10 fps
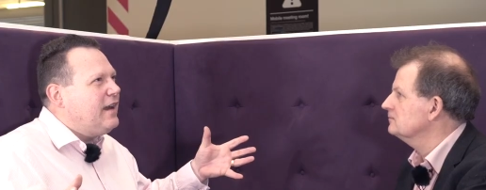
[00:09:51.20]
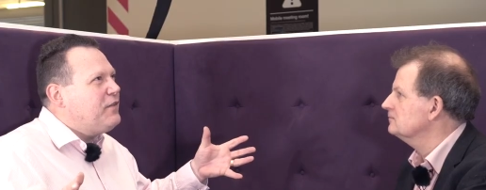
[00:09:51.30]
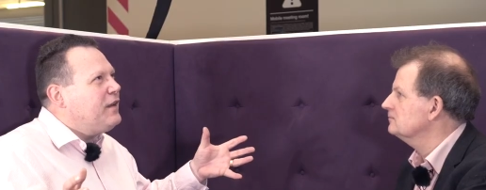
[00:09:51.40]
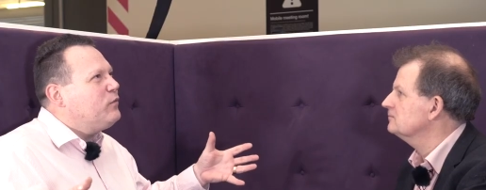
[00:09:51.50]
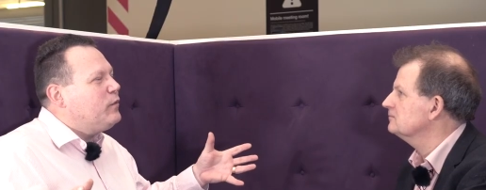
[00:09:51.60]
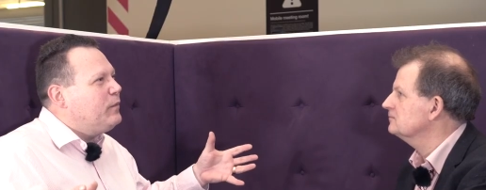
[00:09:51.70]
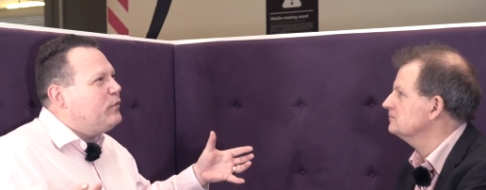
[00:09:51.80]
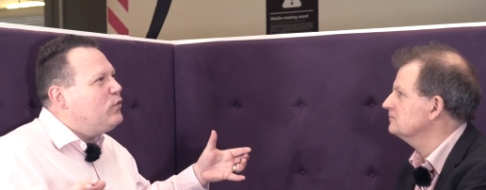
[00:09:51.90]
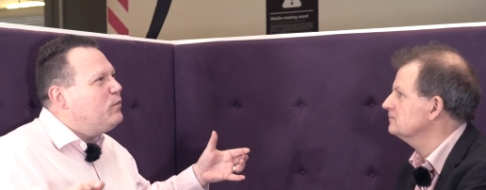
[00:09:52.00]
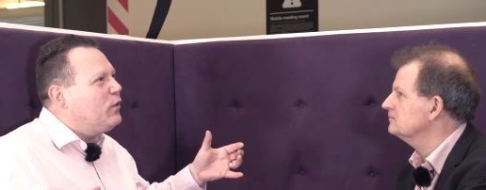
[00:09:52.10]
Speaker 1: I think it's about
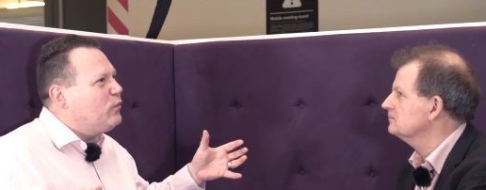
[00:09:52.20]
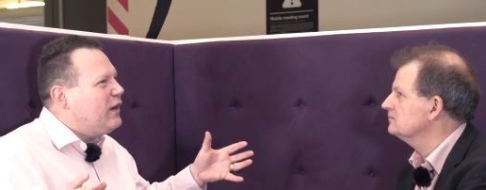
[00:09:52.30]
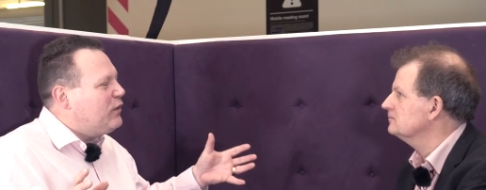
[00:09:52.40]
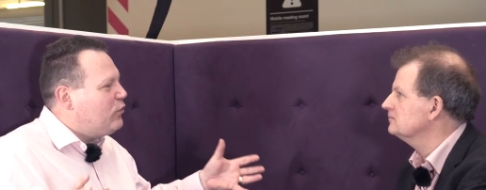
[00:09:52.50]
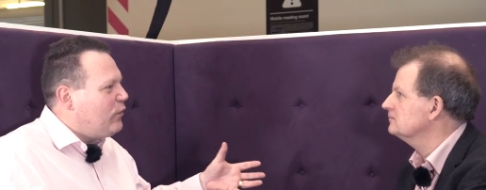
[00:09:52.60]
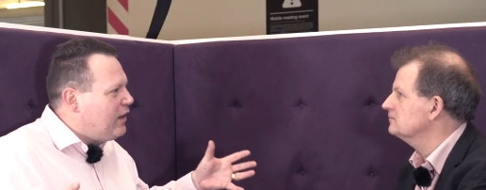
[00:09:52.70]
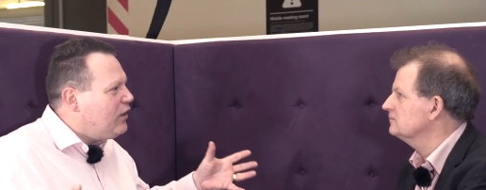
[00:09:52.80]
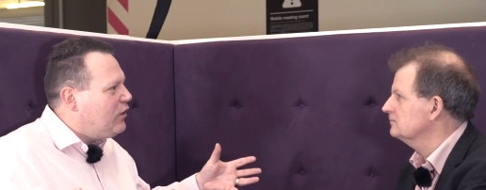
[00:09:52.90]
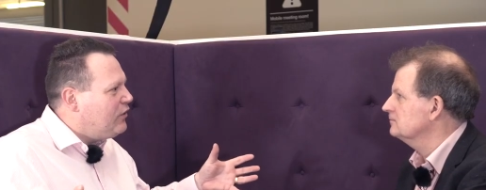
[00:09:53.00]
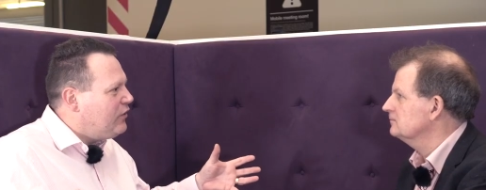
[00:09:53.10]
2.1
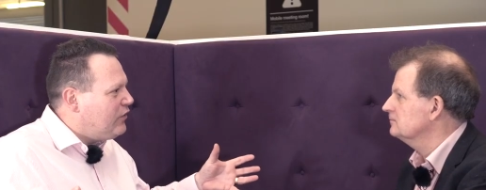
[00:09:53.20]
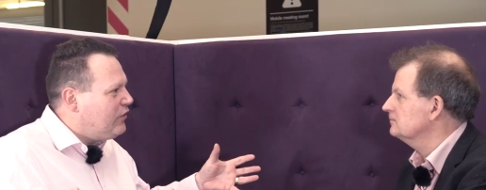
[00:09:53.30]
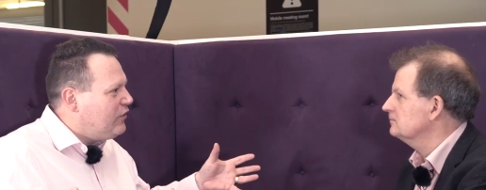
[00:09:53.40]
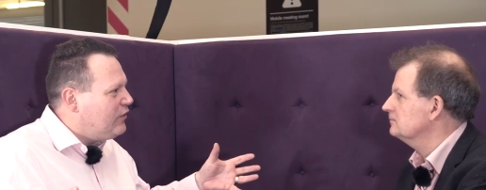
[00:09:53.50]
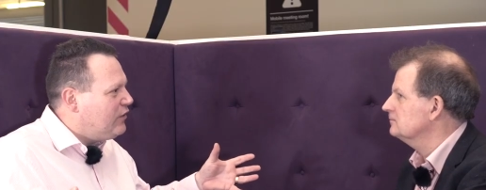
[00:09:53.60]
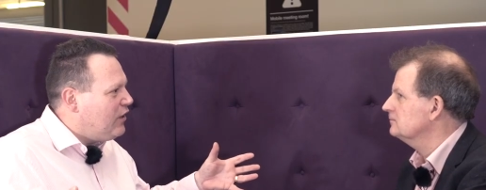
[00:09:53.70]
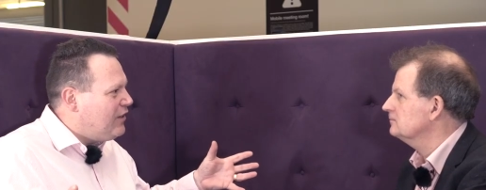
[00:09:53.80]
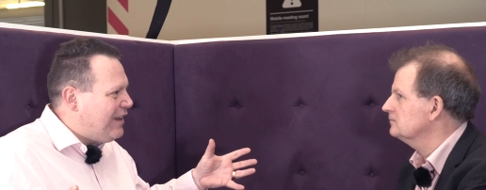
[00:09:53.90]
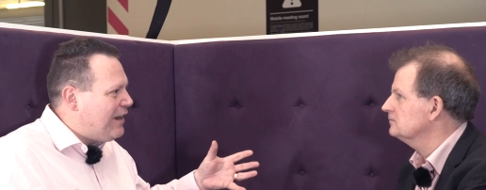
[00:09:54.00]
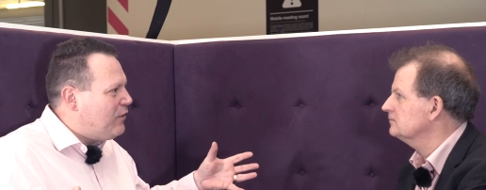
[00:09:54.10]
trillions a
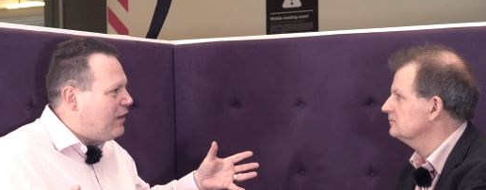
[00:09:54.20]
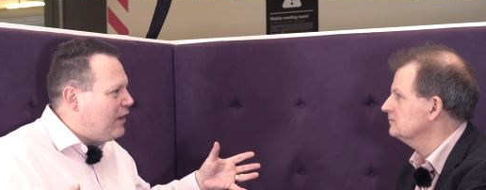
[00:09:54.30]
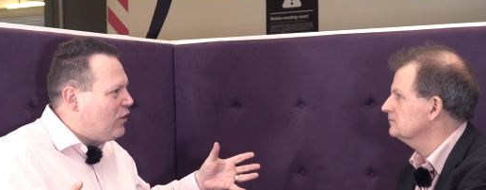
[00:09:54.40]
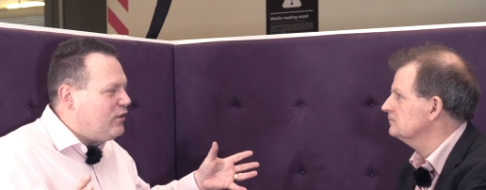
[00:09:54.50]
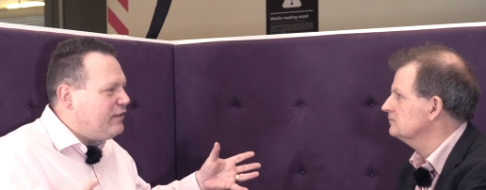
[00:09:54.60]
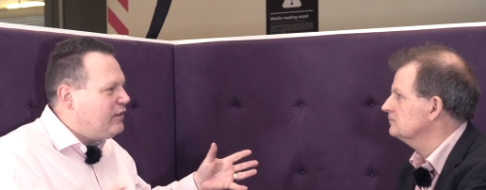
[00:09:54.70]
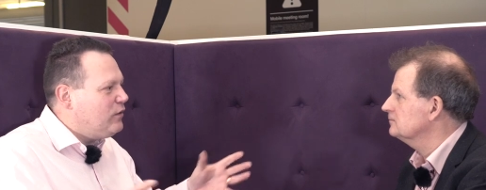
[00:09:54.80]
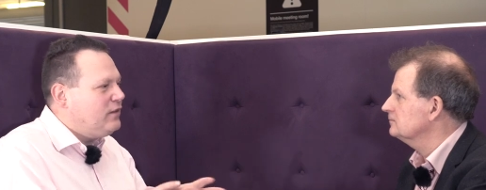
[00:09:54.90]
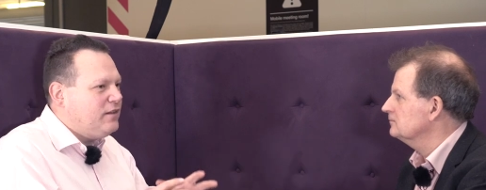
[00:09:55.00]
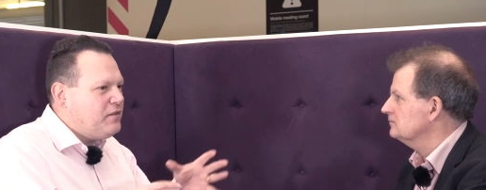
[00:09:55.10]
year. I heard
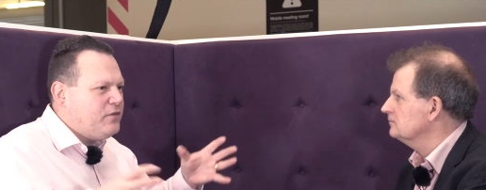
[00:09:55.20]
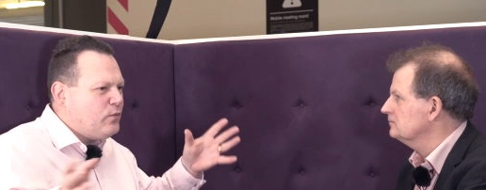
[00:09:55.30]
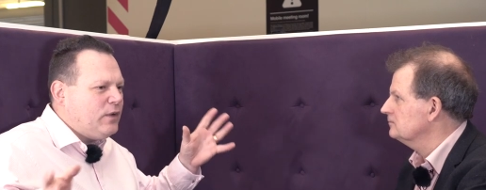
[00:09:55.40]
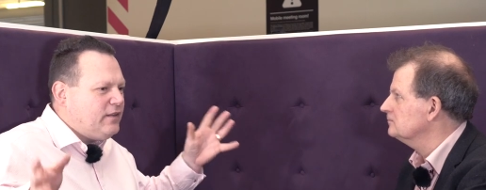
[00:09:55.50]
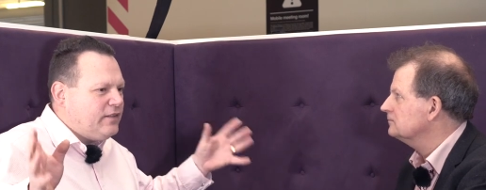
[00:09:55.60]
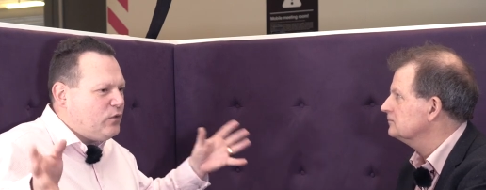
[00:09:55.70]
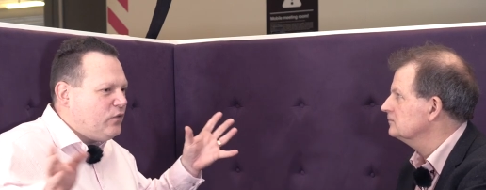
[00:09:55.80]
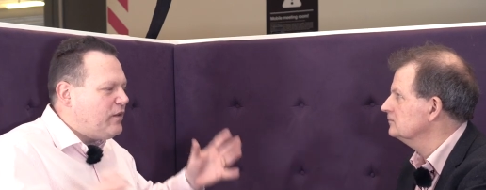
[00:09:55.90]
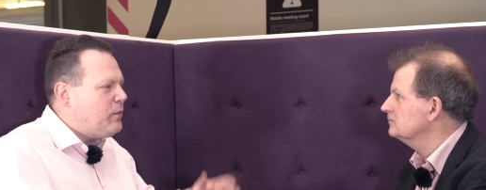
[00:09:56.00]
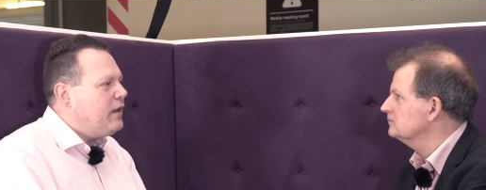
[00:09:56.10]
so uh, 20 zero
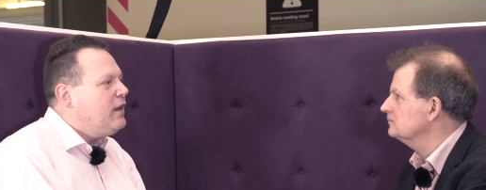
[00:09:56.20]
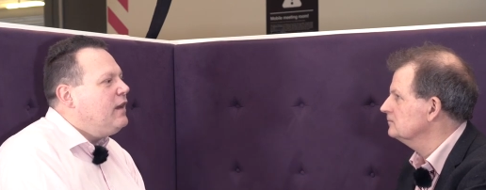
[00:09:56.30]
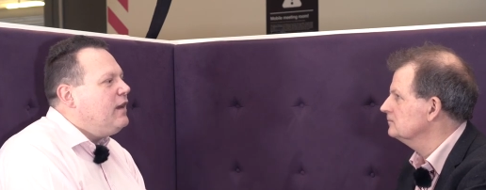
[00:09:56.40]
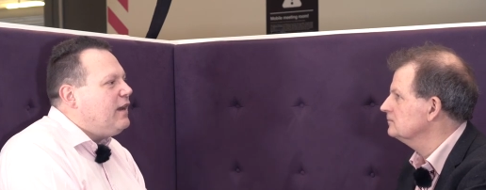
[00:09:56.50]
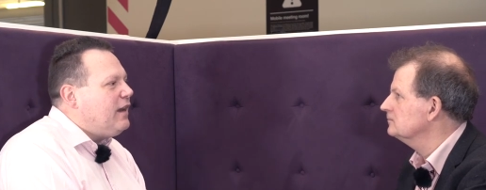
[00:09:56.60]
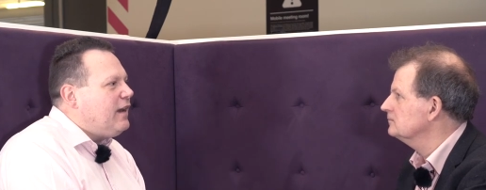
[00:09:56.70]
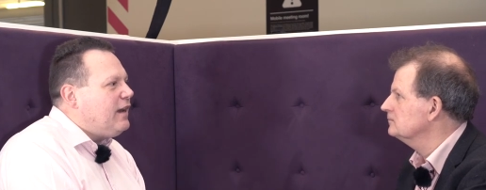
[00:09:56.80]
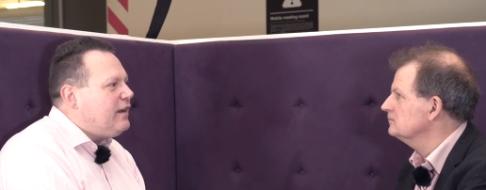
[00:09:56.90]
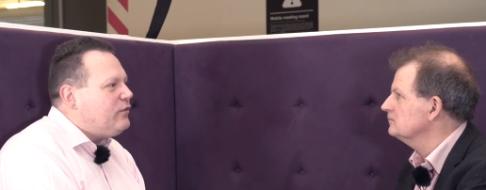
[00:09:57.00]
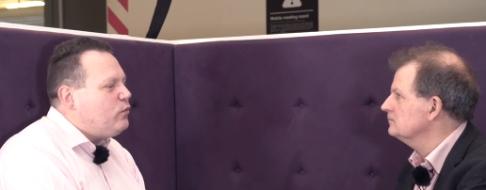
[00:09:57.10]
something.
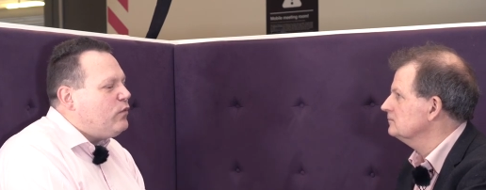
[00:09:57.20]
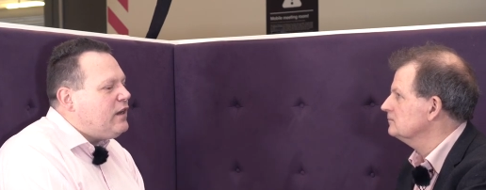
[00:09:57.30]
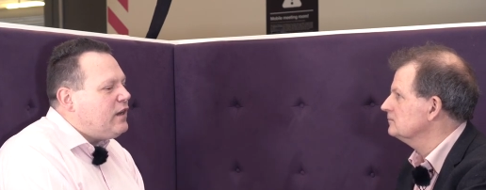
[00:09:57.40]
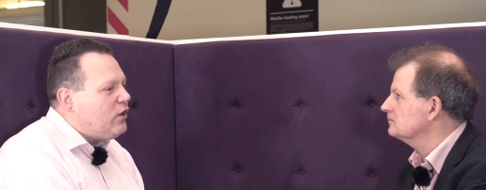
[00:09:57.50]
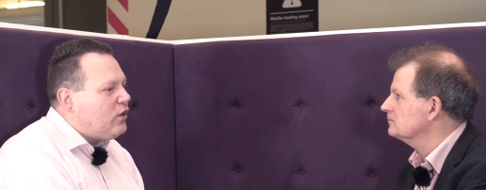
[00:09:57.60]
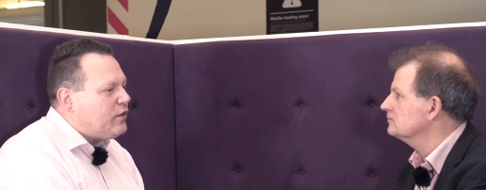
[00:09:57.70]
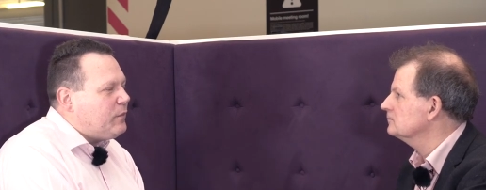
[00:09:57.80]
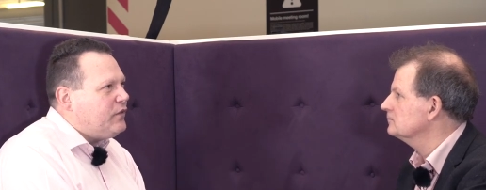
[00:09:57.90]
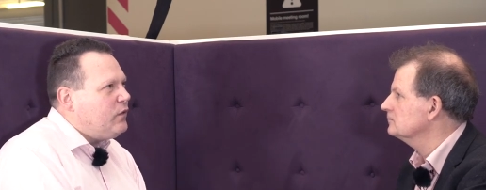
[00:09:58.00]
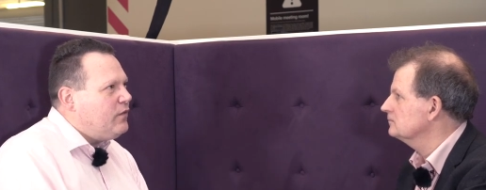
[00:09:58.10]
Uh, it's a really large
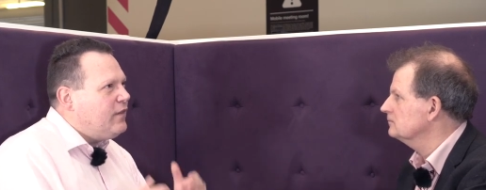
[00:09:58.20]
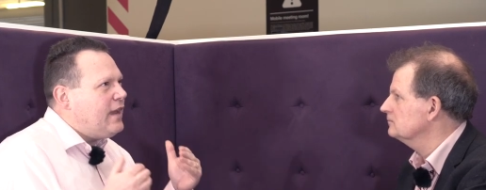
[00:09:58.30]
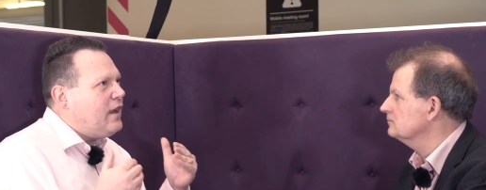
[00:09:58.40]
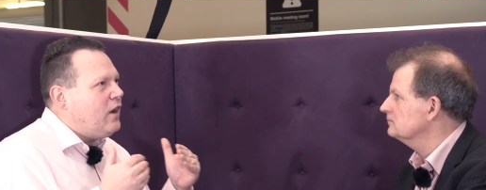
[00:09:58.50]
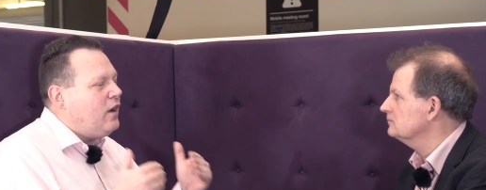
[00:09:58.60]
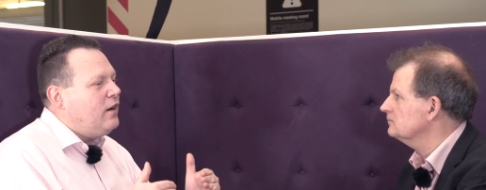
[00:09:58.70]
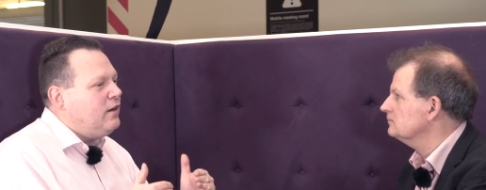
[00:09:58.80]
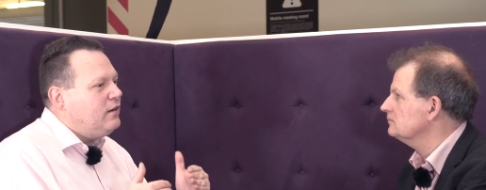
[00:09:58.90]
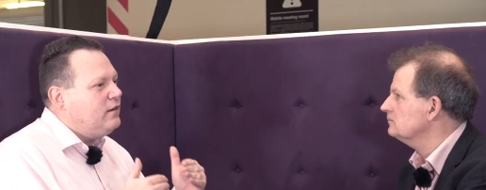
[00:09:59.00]
number. So they are